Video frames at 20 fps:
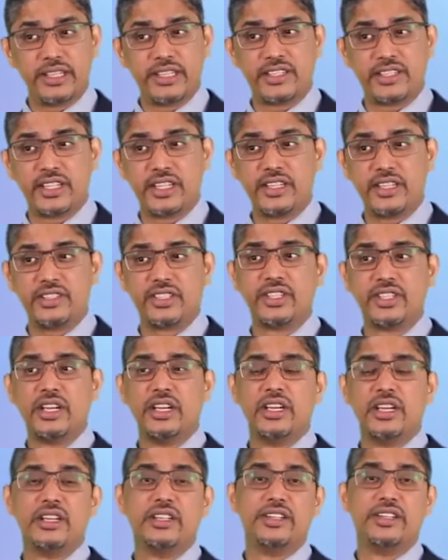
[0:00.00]
search,
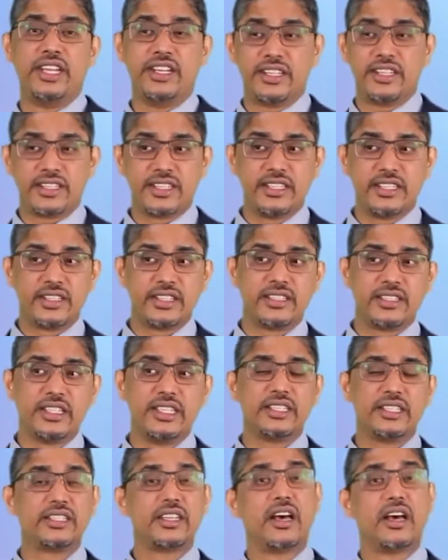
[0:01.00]
data
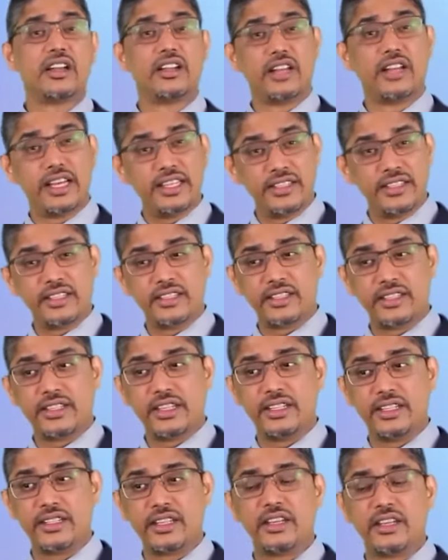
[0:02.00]
synthesis, analyzing the
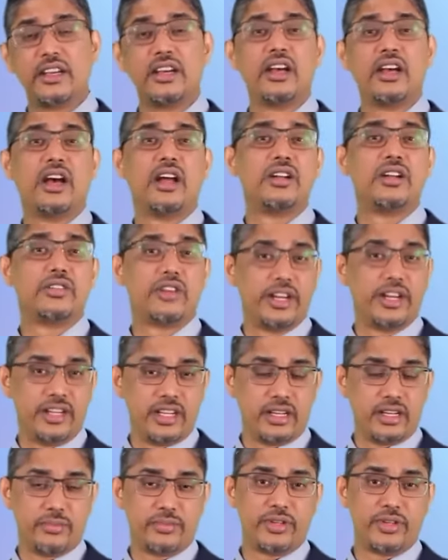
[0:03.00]
data, and writing up